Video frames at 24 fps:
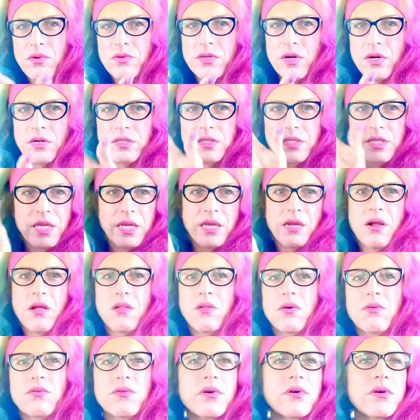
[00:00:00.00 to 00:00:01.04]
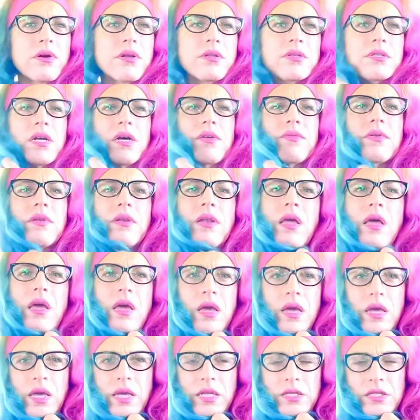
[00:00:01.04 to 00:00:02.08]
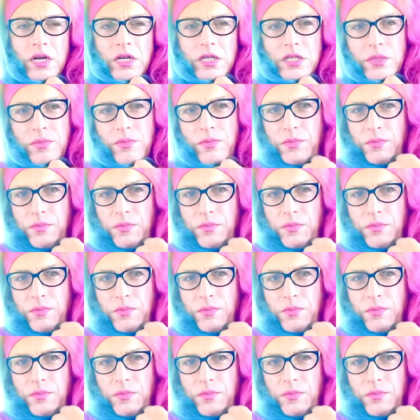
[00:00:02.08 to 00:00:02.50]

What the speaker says: seeing it all over and stuff. And it starts to